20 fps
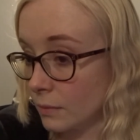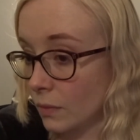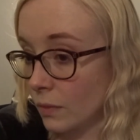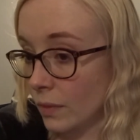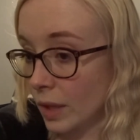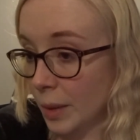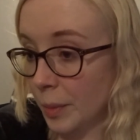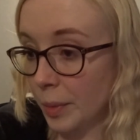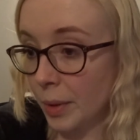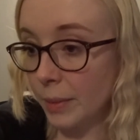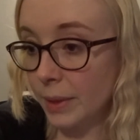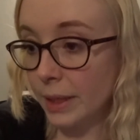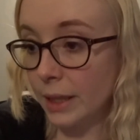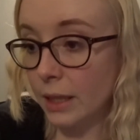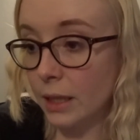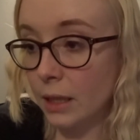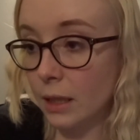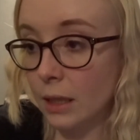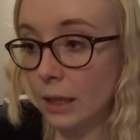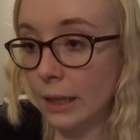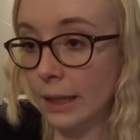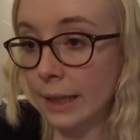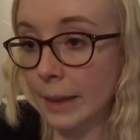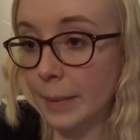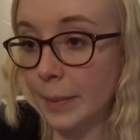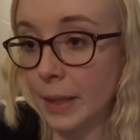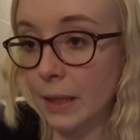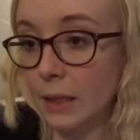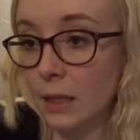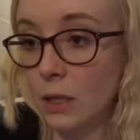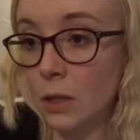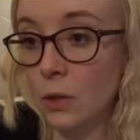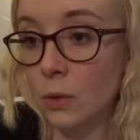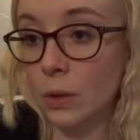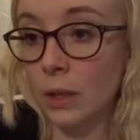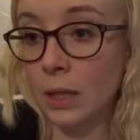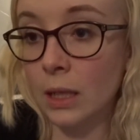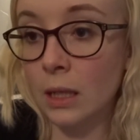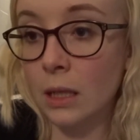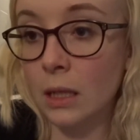I'll probably get back to
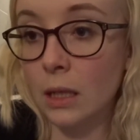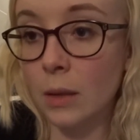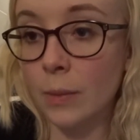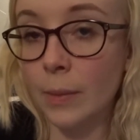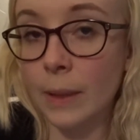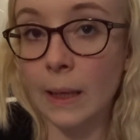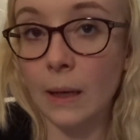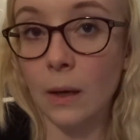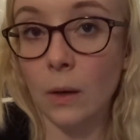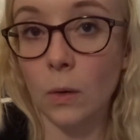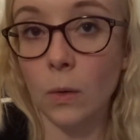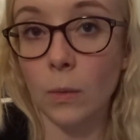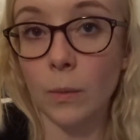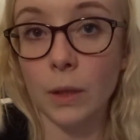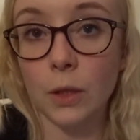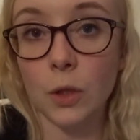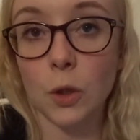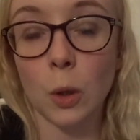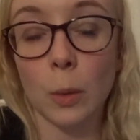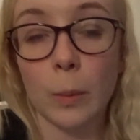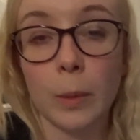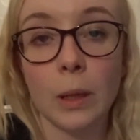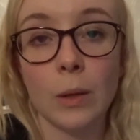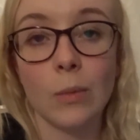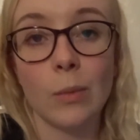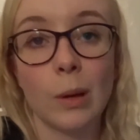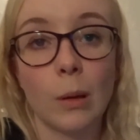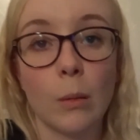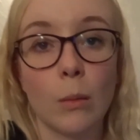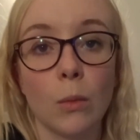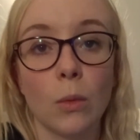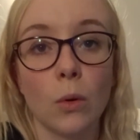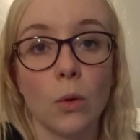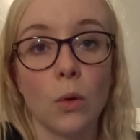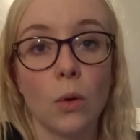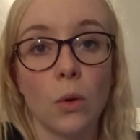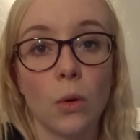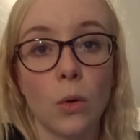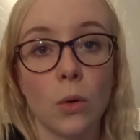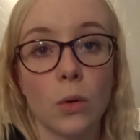talking about my job in a bit
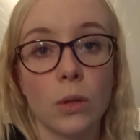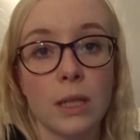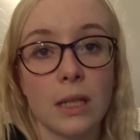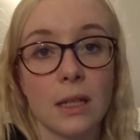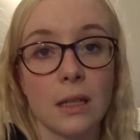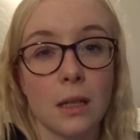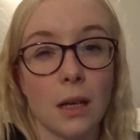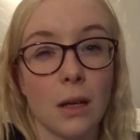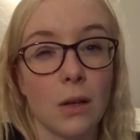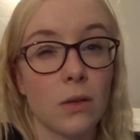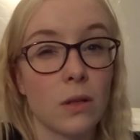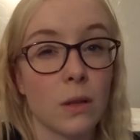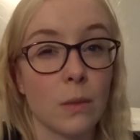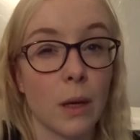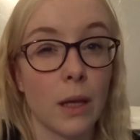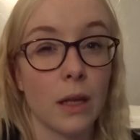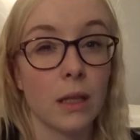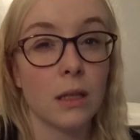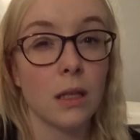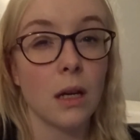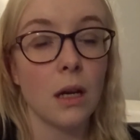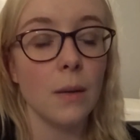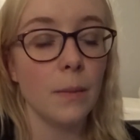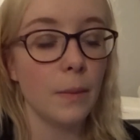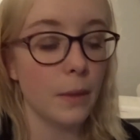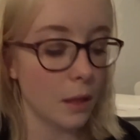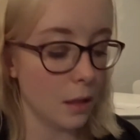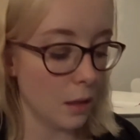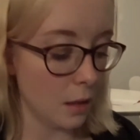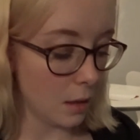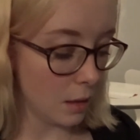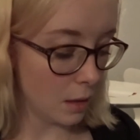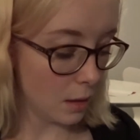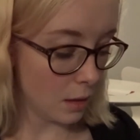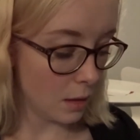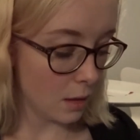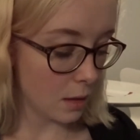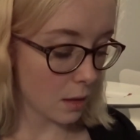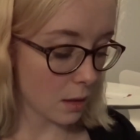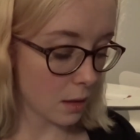more detail some other time,
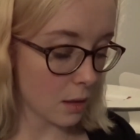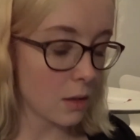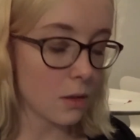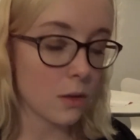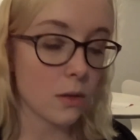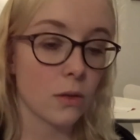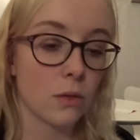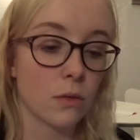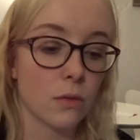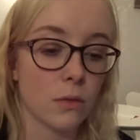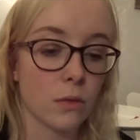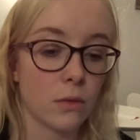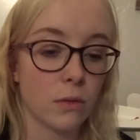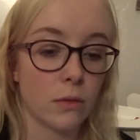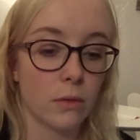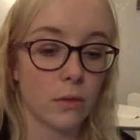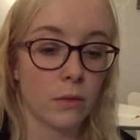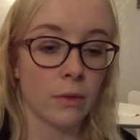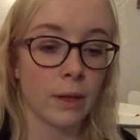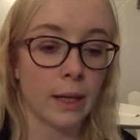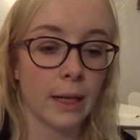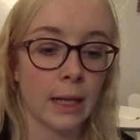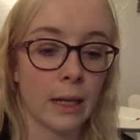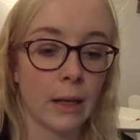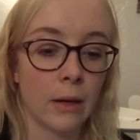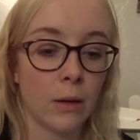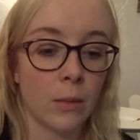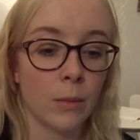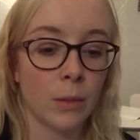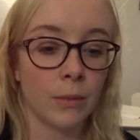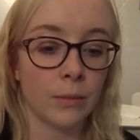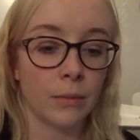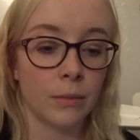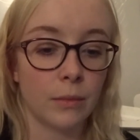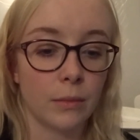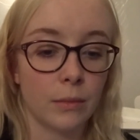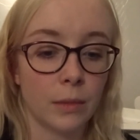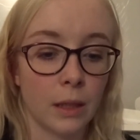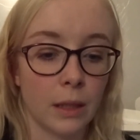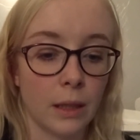because right now I'm on
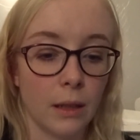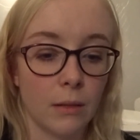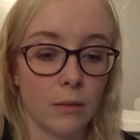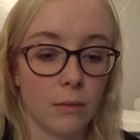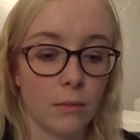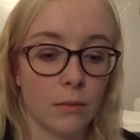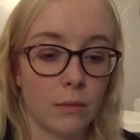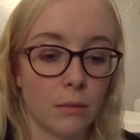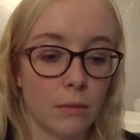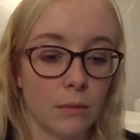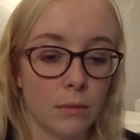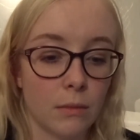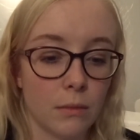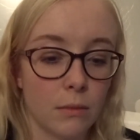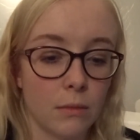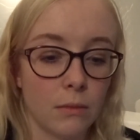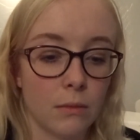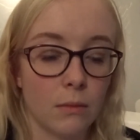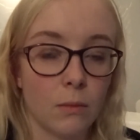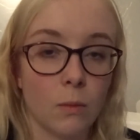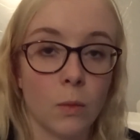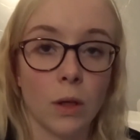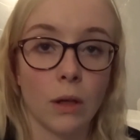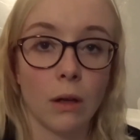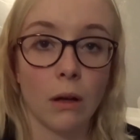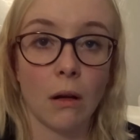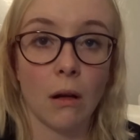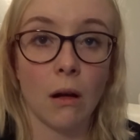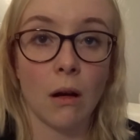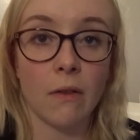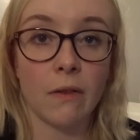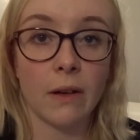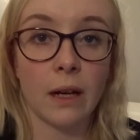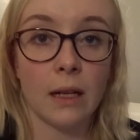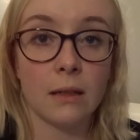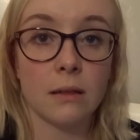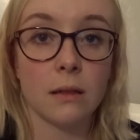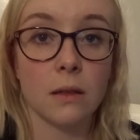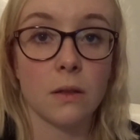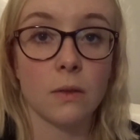like 1.5
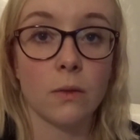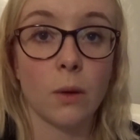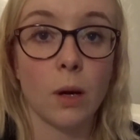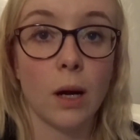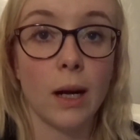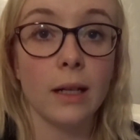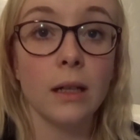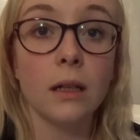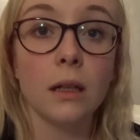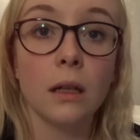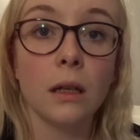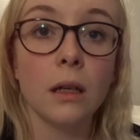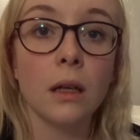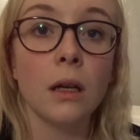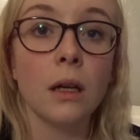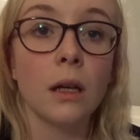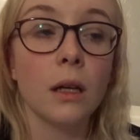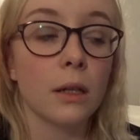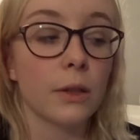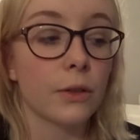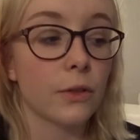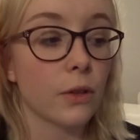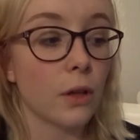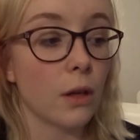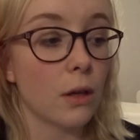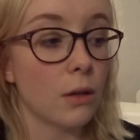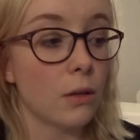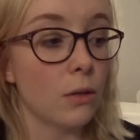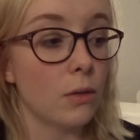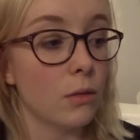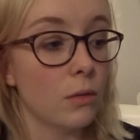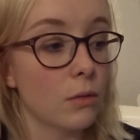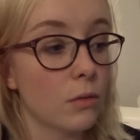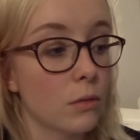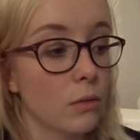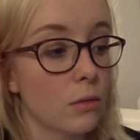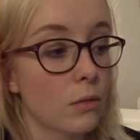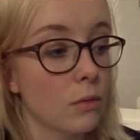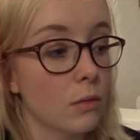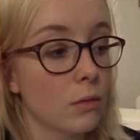glasses of wine. So
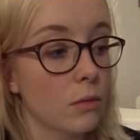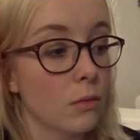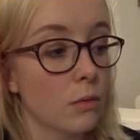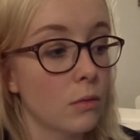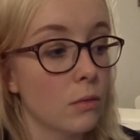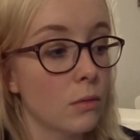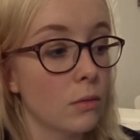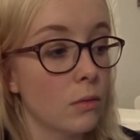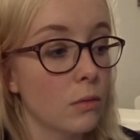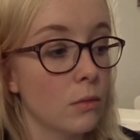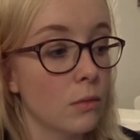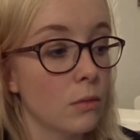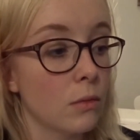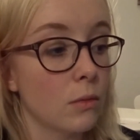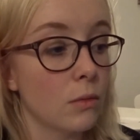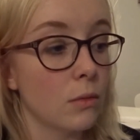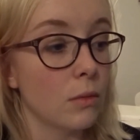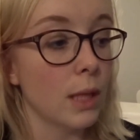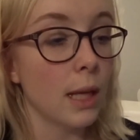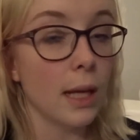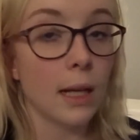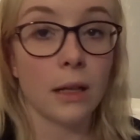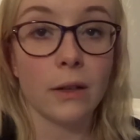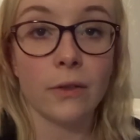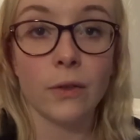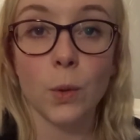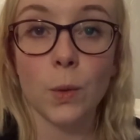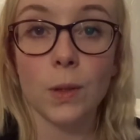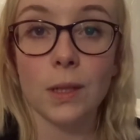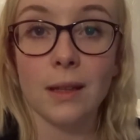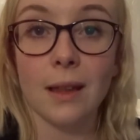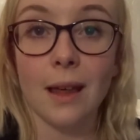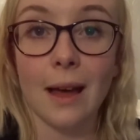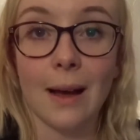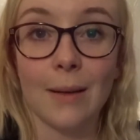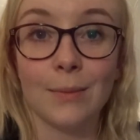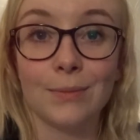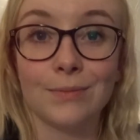yeah, look forward to that.